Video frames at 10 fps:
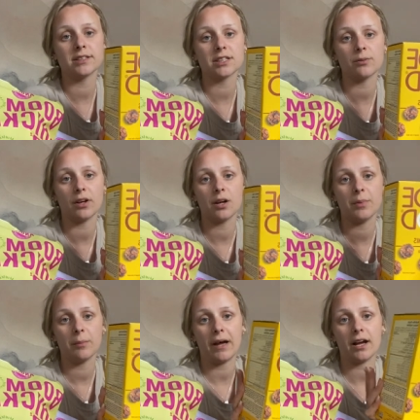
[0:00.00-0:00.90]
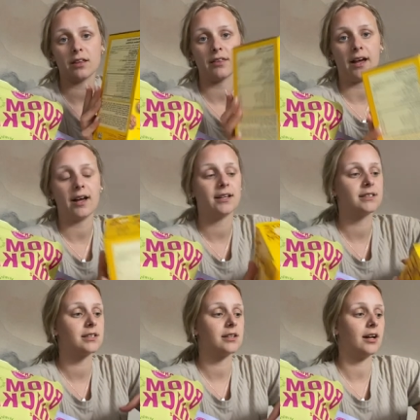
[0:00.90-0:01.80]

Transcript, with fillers: So I got a big pack of that.